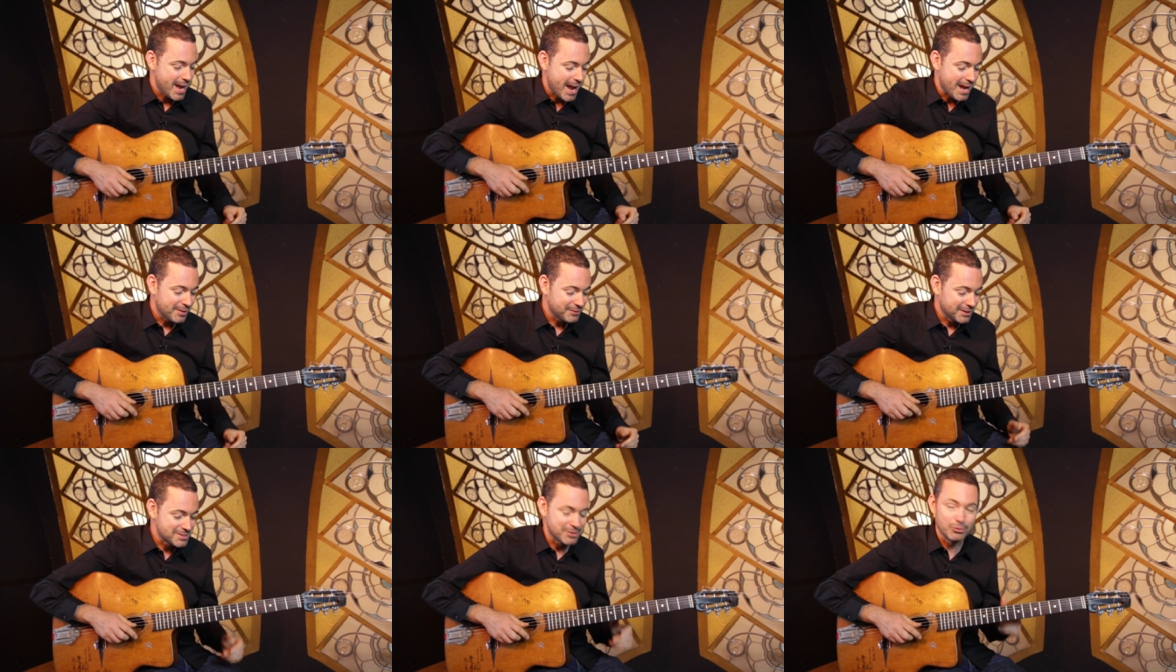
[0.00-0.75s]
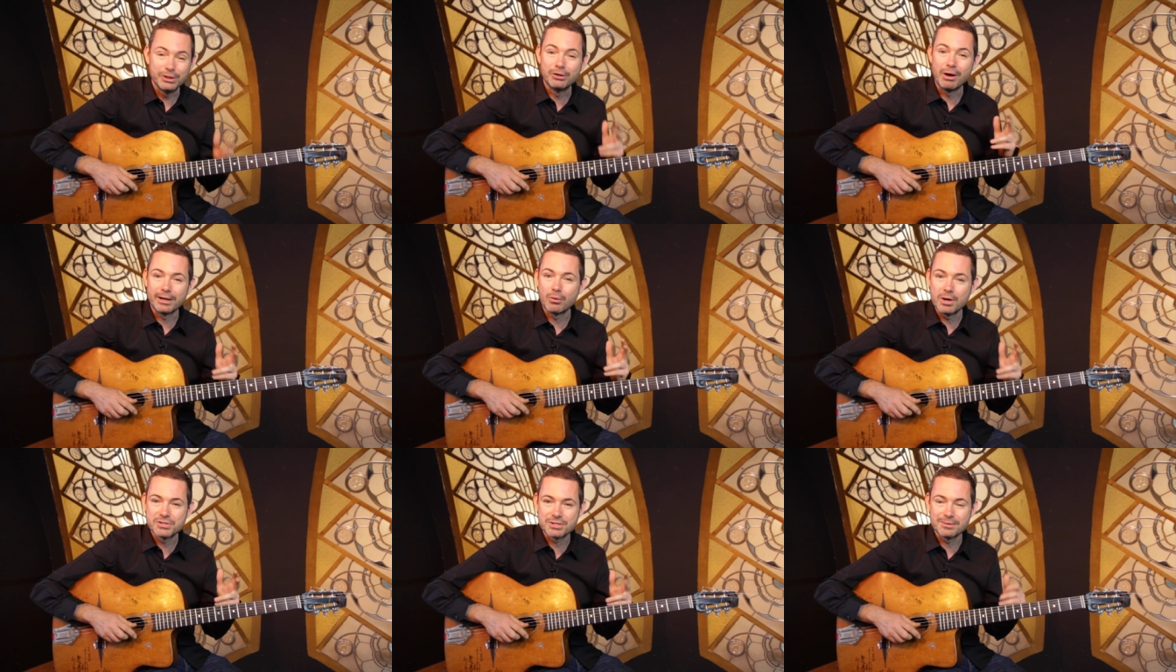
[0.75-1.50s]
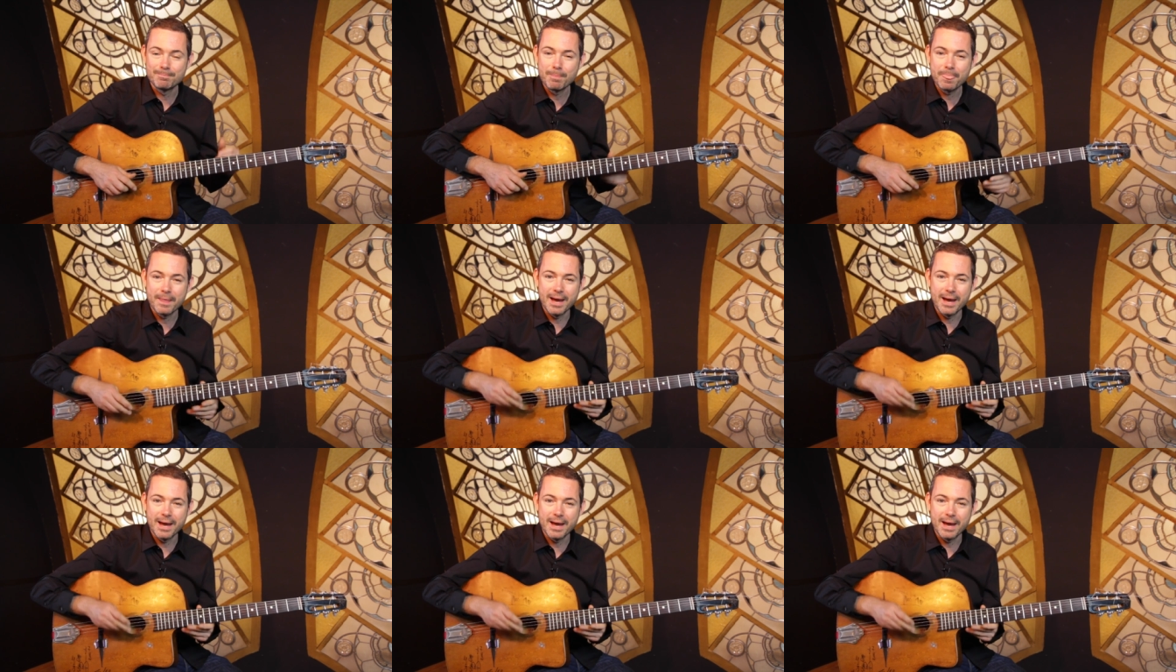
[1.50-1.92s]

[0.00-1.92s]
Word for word: And I think it's a really great question,